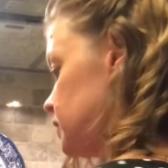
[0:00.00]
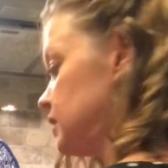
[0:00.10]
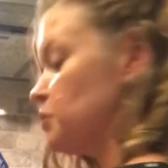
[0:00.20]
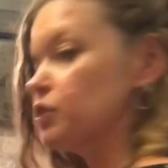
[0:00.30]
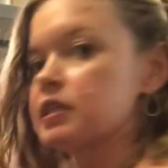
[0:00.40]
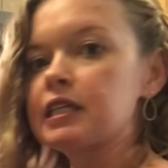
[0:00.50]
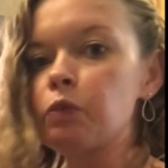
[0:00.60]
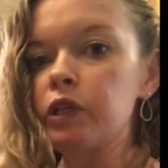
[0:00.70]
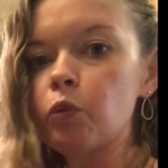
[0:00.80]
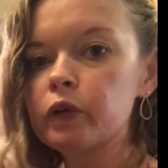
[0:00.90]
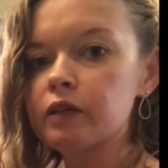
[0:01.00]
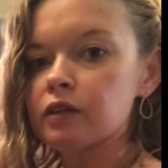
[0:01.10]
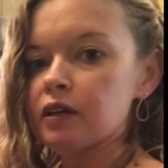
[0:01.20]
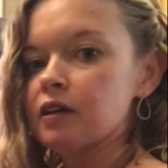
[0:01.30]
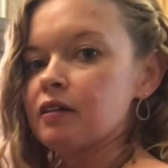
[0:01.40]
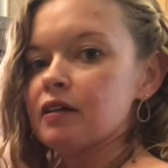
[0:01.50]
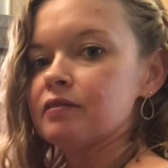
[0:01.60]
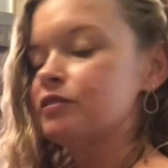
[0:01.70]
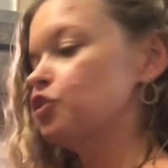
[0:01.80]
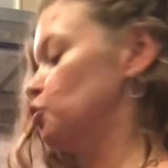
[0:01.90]
to simmer this heat. We don't want it
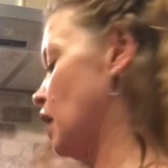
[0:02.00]
too